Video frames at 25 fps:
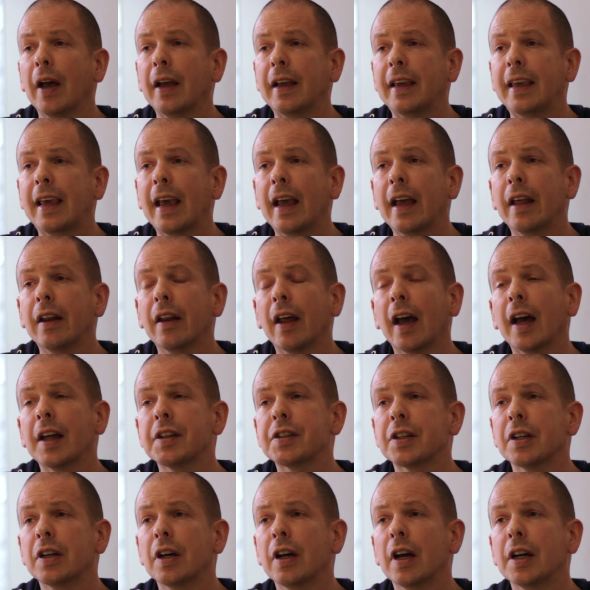Again,
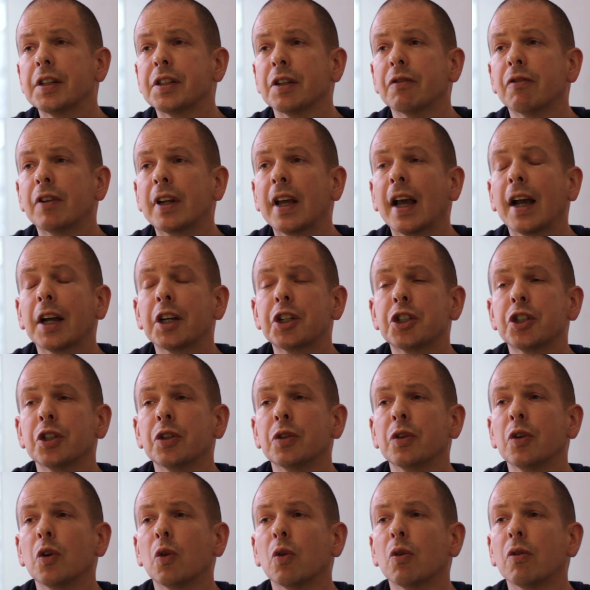as a
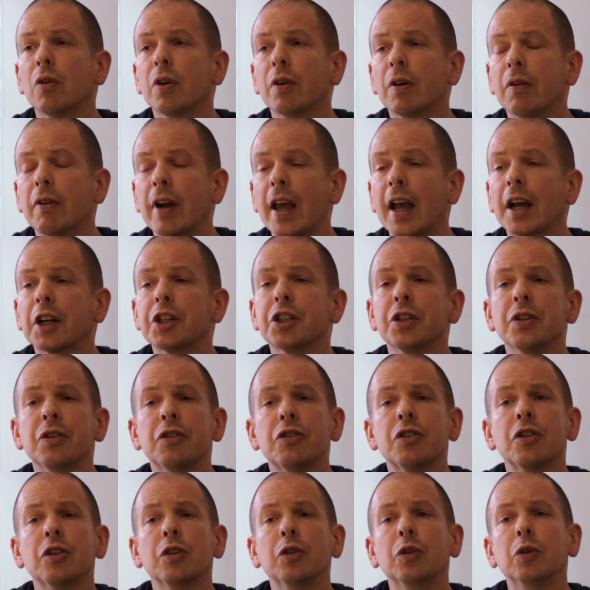reaction
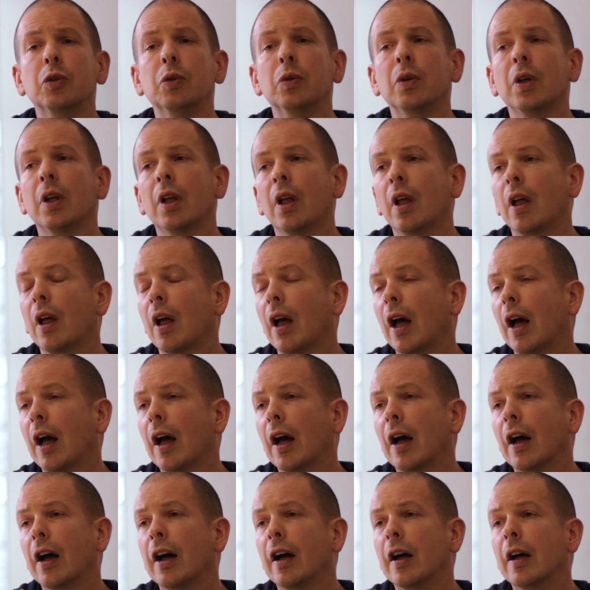to
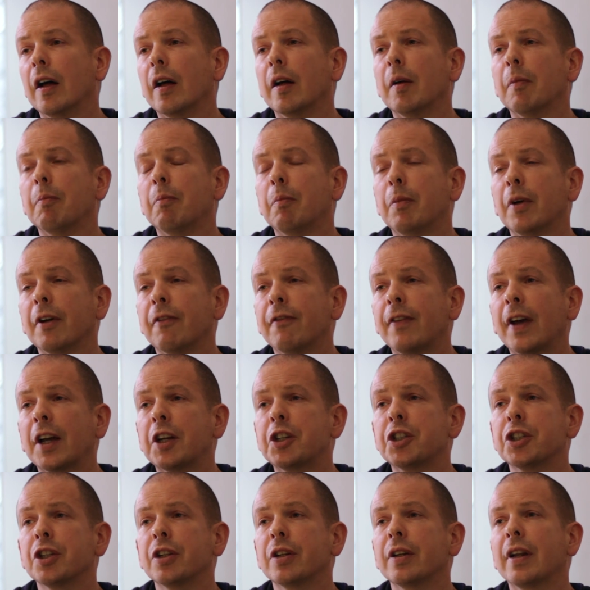
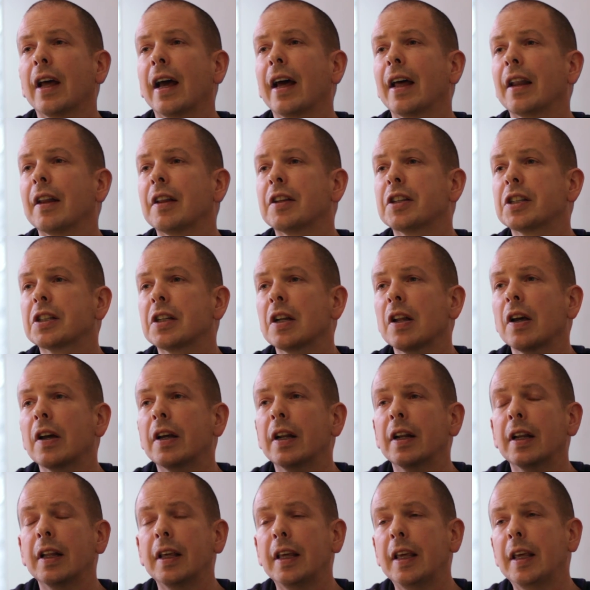perfection and a
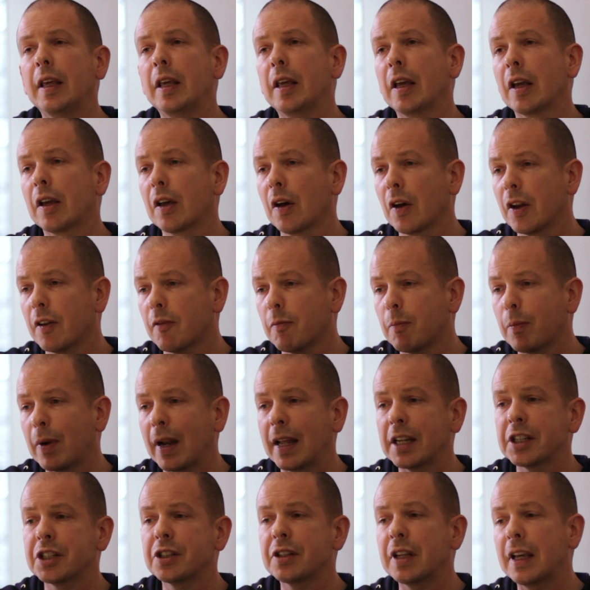slightly kind of
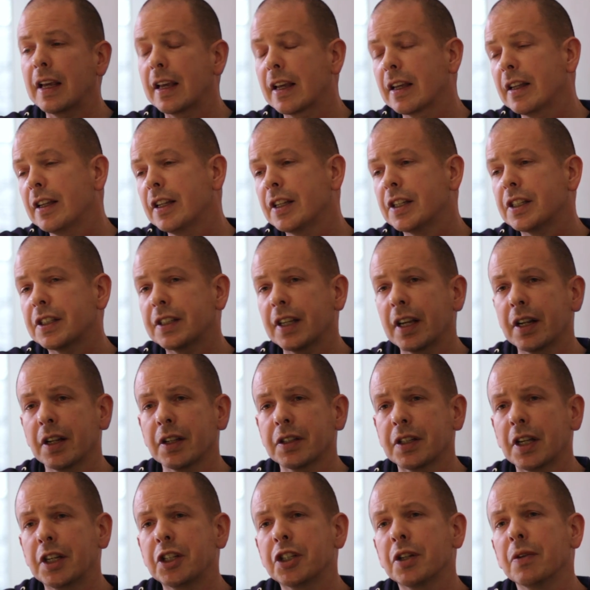plastic
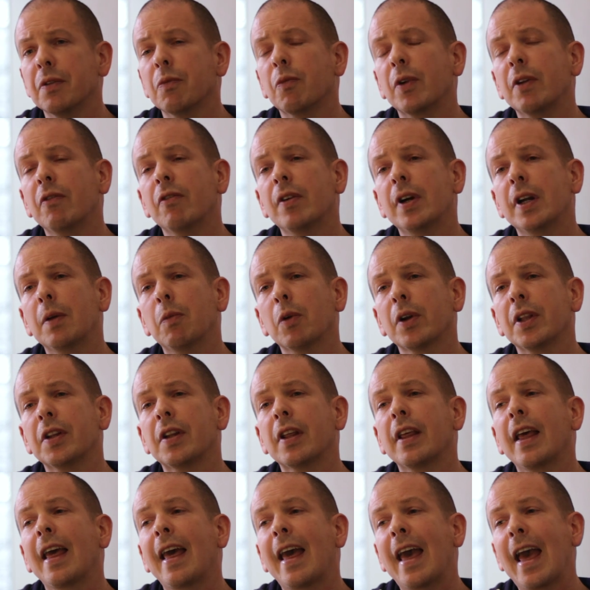standardization. We really
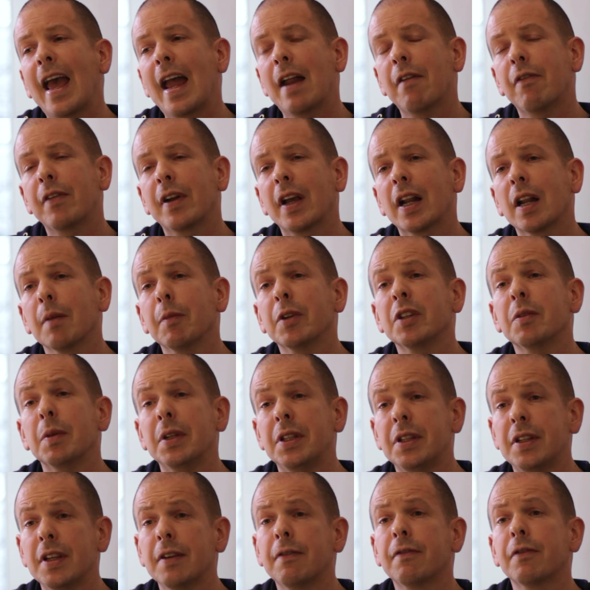wanted every element
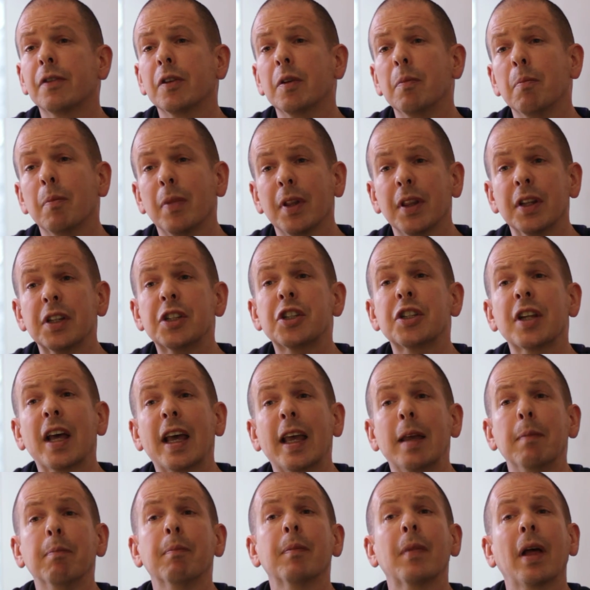to be different but the
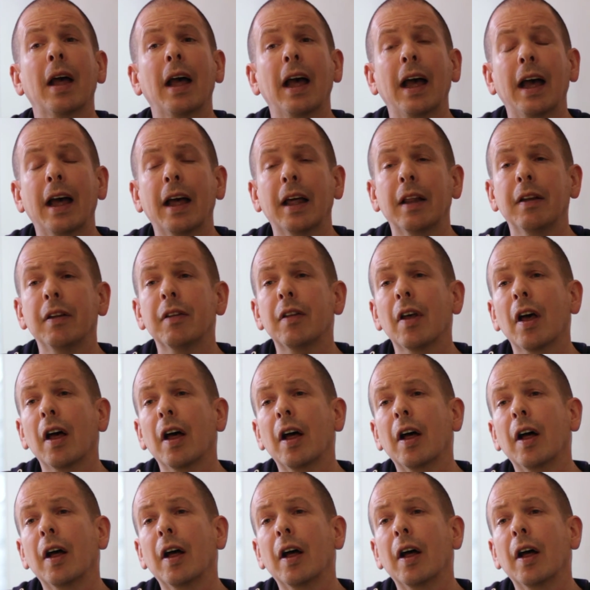same, and